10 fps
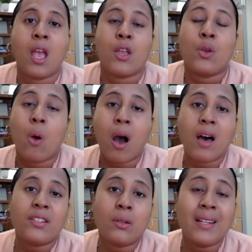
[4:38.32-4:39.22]
You
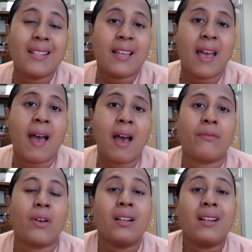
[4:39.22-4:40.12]
also need to
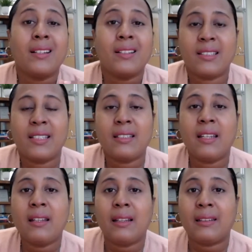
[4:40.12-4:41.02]
have
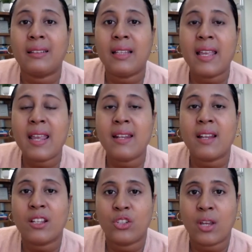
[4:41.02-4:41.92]
consistent lead
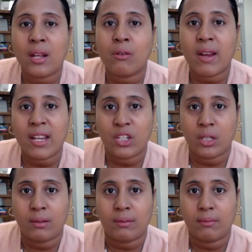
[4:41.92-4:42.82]

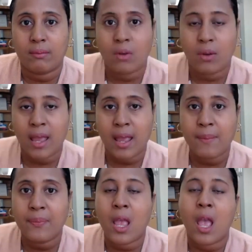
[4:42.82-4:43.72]
generation,
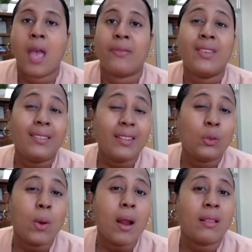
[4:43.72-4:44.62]
okay? This is
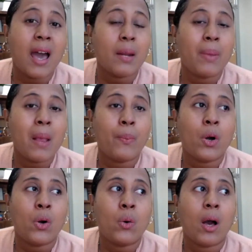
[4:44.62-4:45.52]
where a lot of
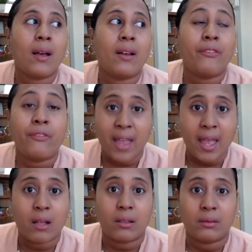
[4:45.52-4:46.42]
people
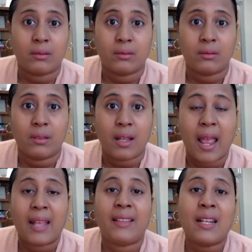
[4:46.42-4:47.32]
fail.
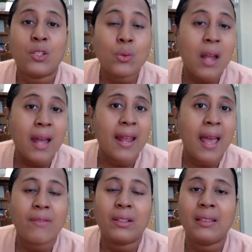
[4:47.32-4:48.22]
They do not
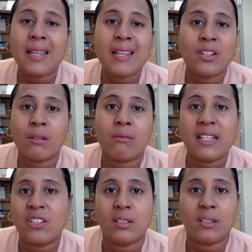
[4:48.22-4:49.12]
have a lead
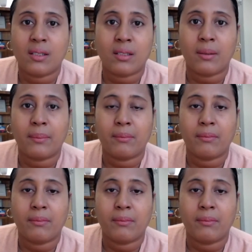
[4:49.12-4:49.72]
generation system